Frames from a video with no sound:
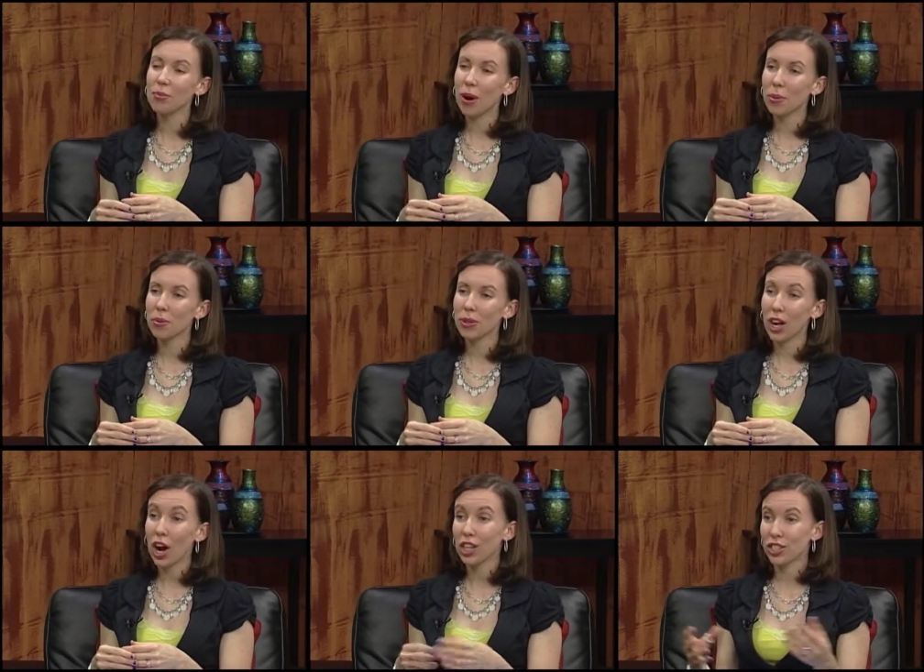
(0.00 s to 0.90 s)

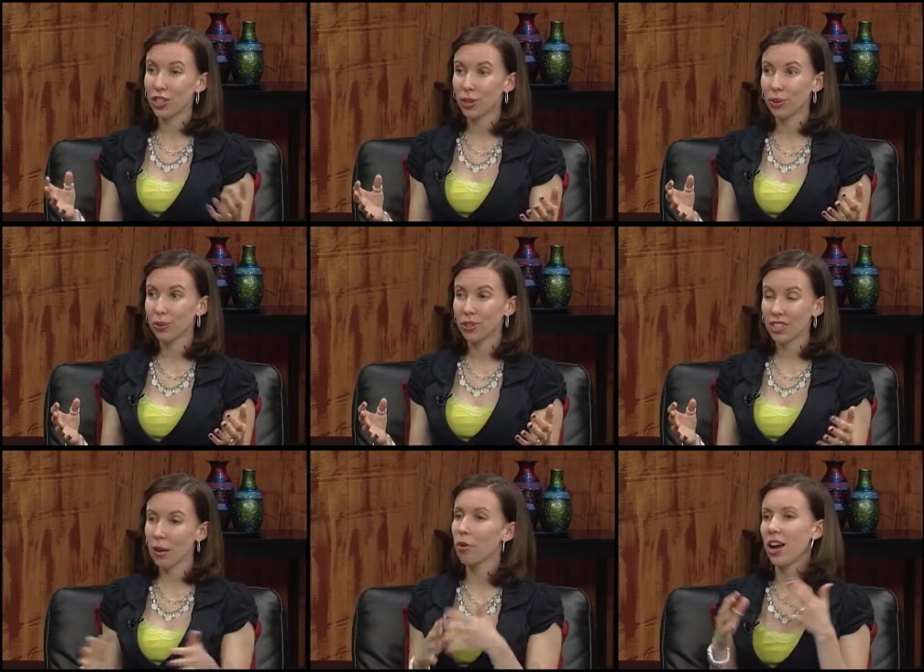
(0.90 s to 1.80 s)
probably hard to
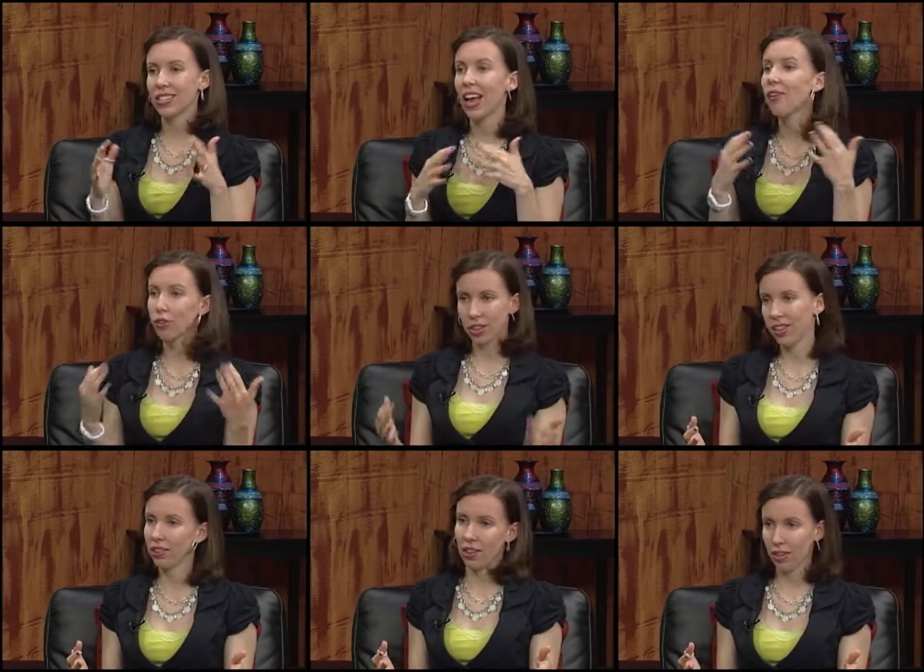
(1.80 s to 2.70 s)
summarize
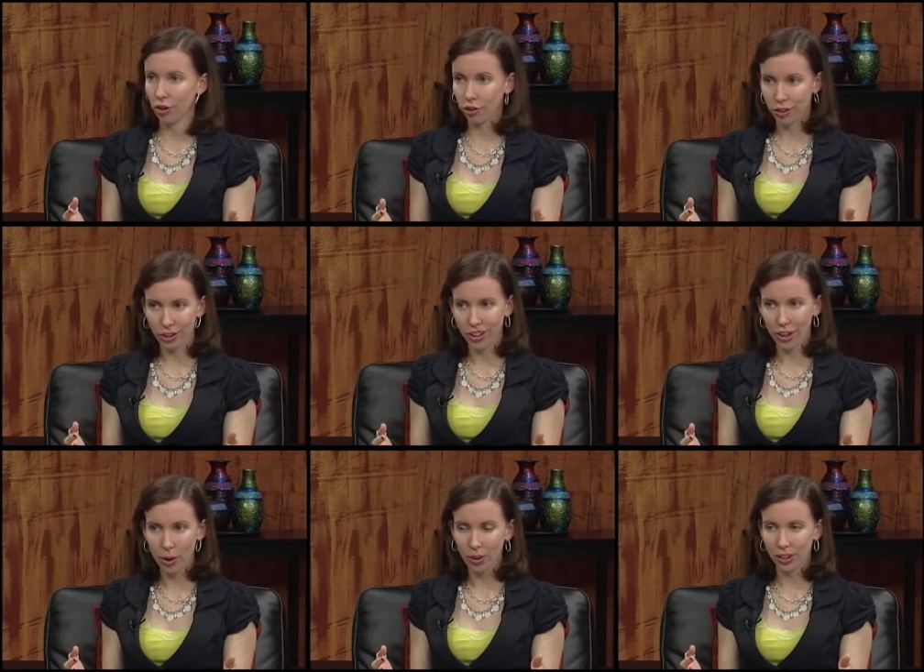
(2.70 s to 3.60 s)
everything that the Early
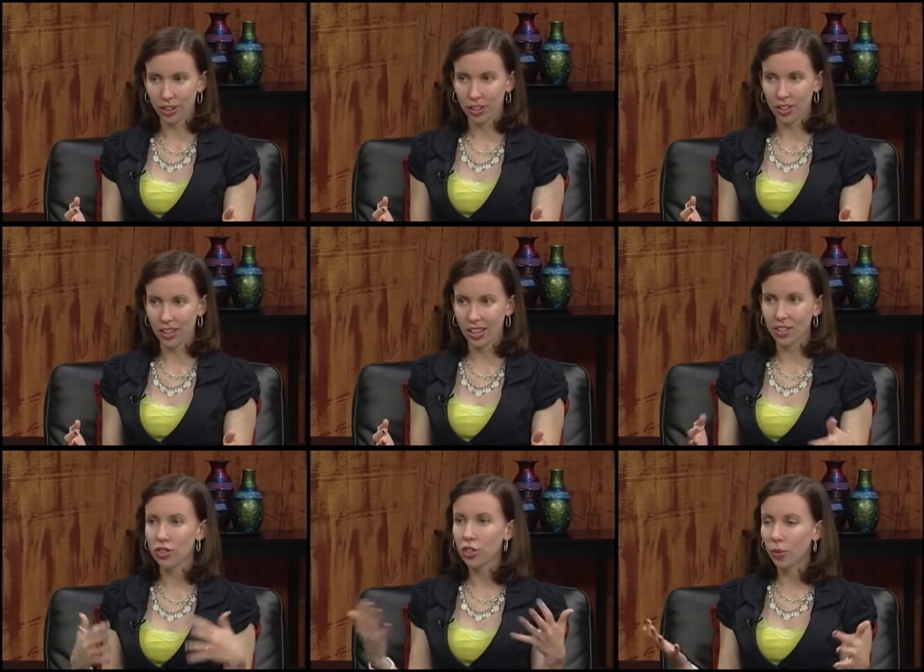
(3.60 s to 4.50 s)
Learning Coalition
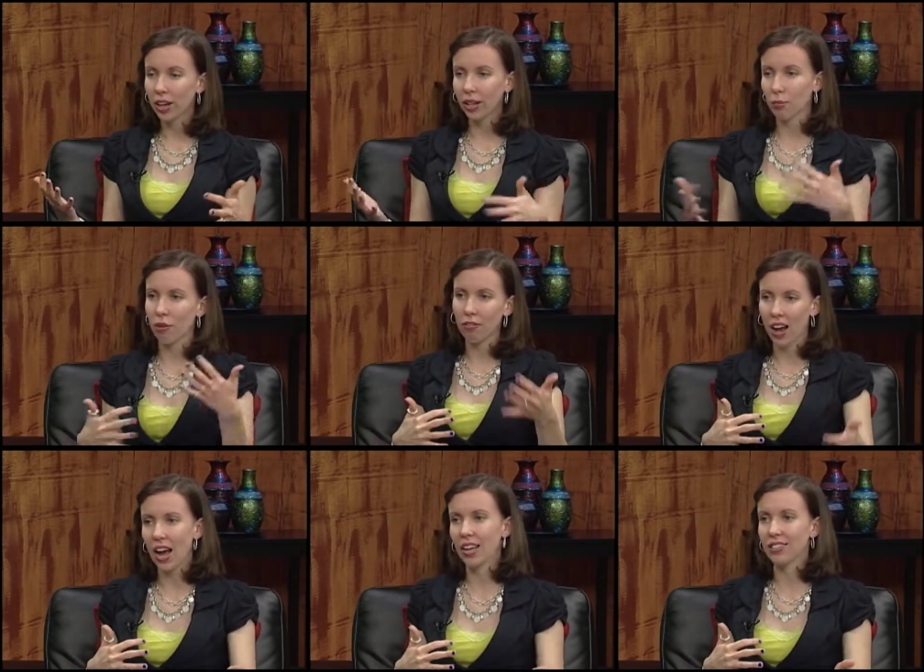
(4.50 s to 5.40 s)
is doing and
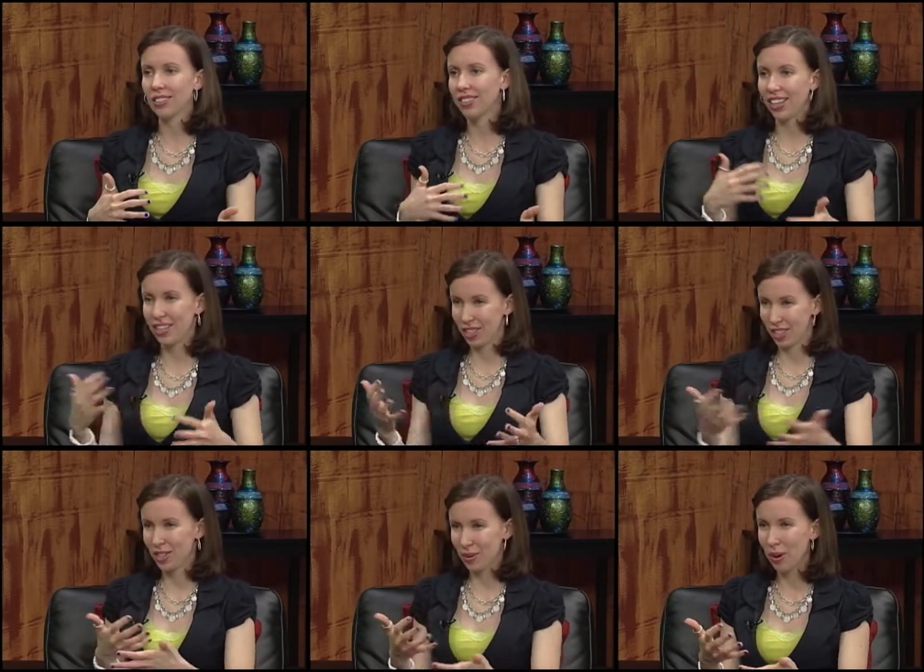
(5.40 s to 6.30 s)
provides in, in
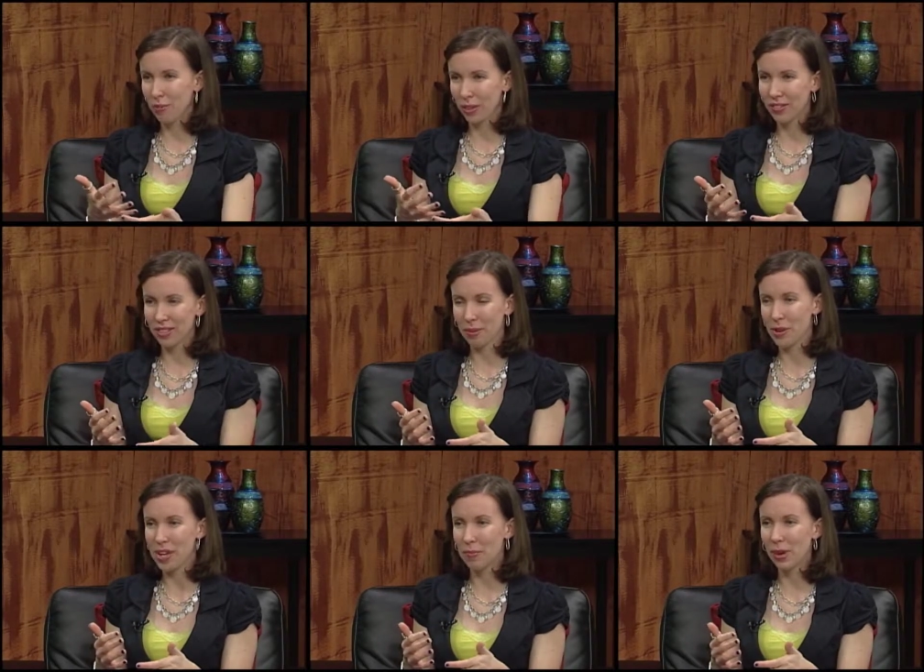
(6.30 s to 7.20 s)
just a, a brief
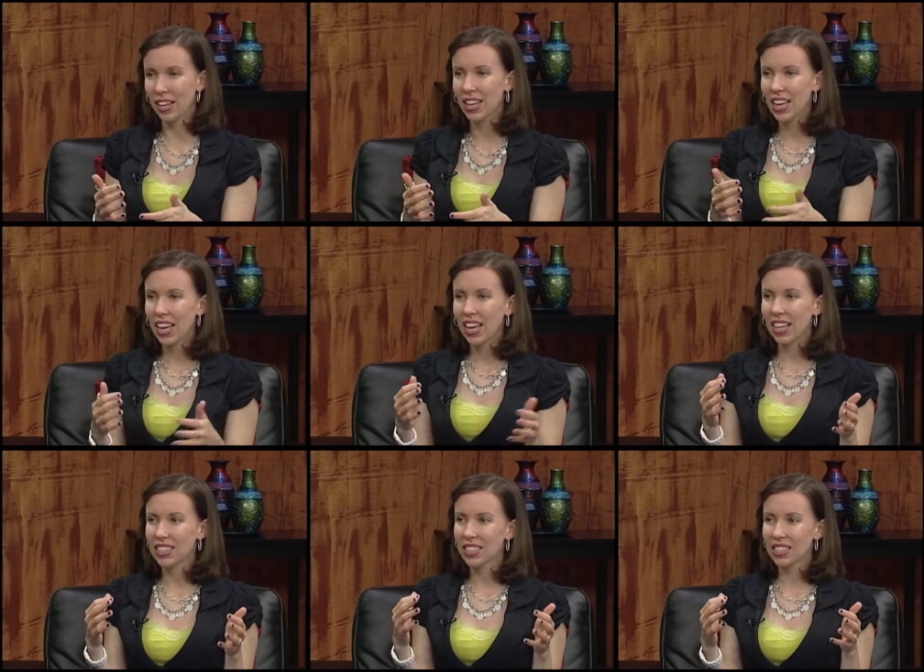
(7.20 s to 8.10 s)
summary, but
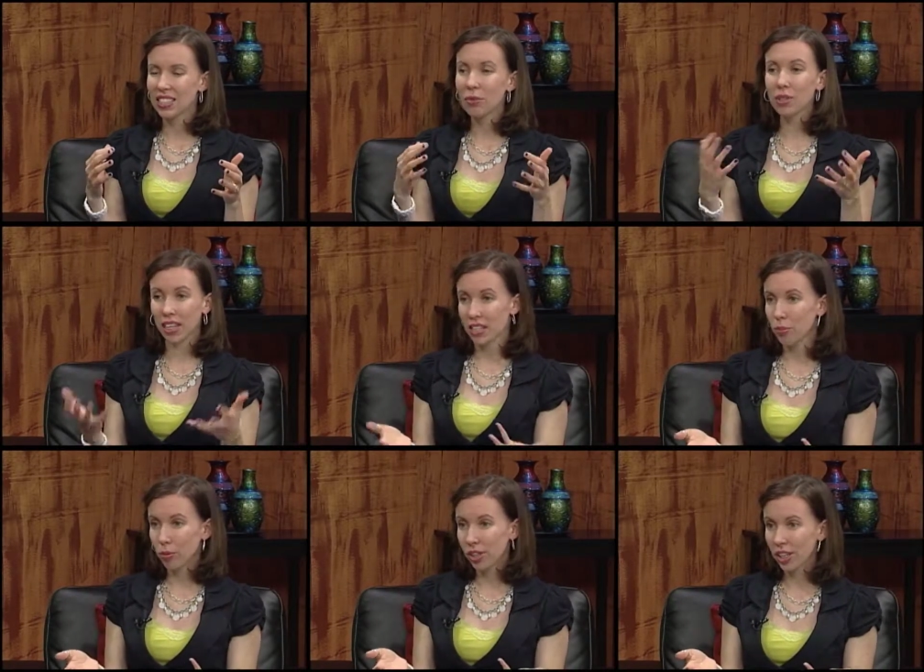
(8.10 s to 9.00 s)
it seems like it's
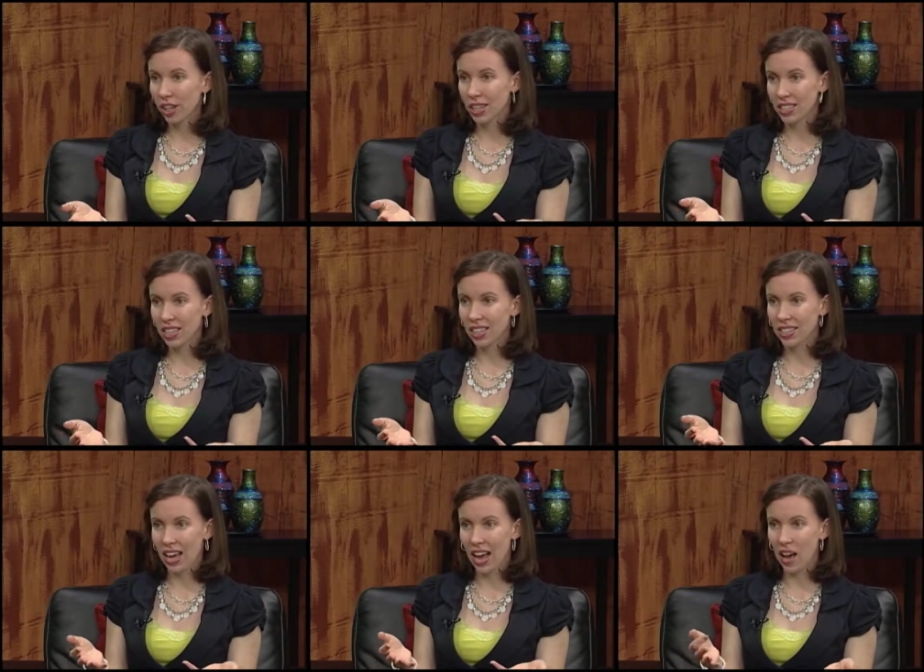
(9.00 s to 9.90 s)
a pretty good idea
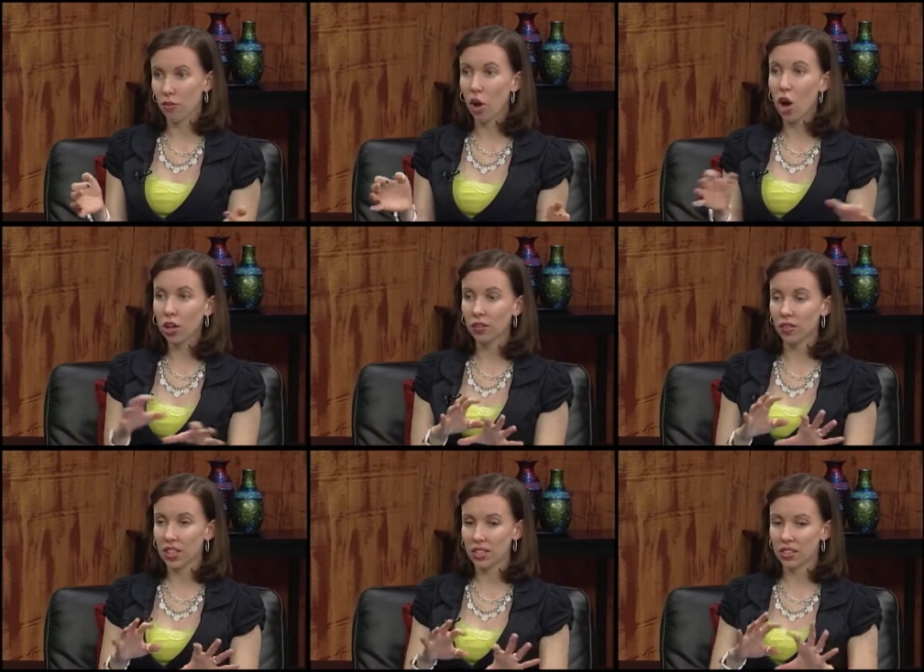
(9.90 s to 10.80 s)
to have all of these